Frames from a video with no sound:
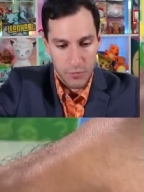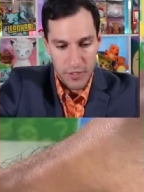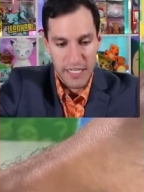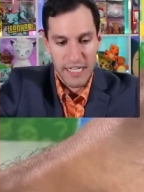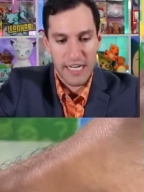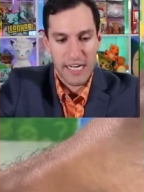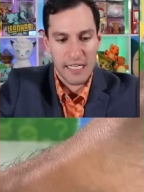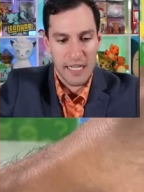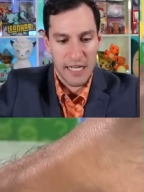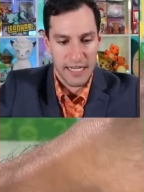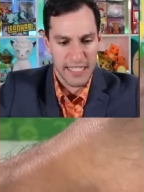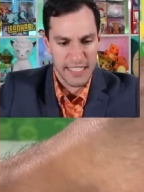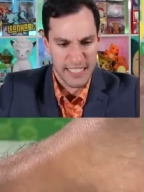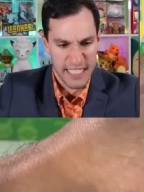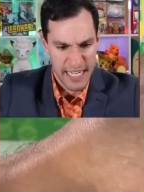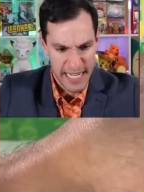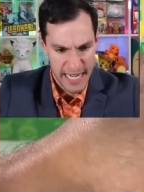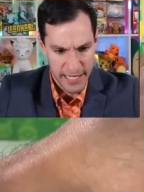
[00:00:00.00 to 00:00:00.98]
We're gonna get lucky
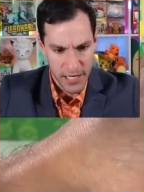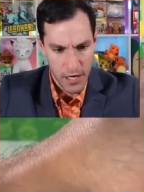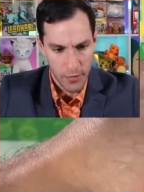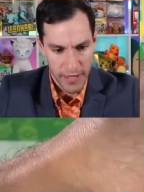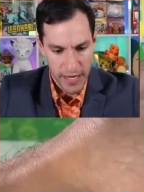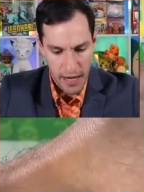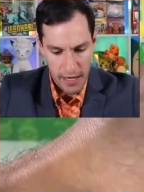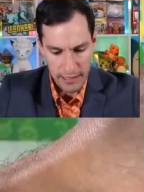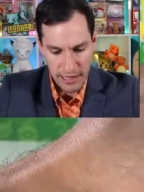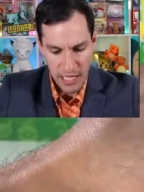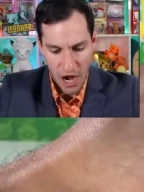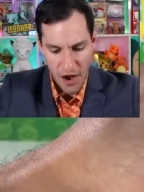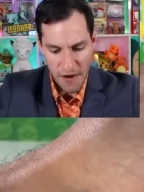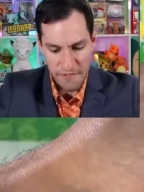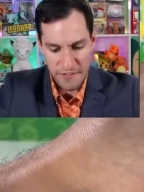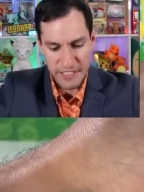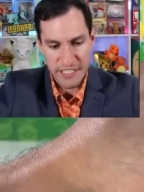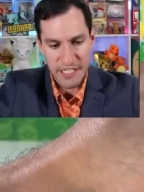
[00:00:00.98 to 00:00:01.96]
today, I know we are.
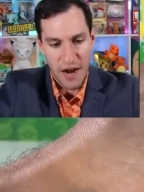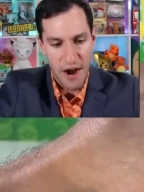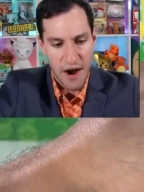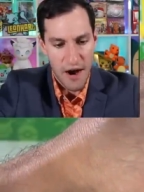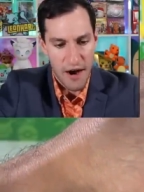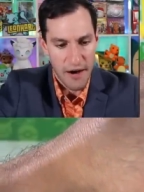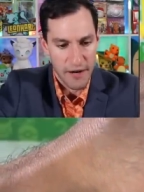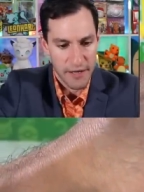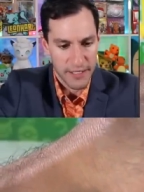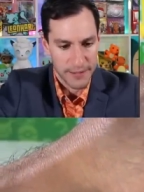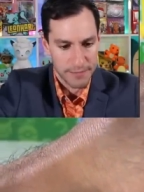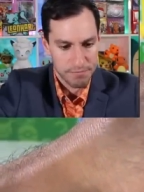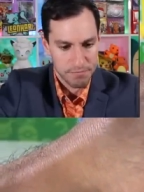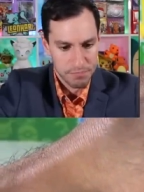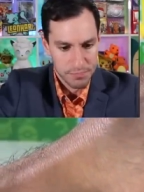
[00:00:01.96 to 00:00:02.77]
Larvitar,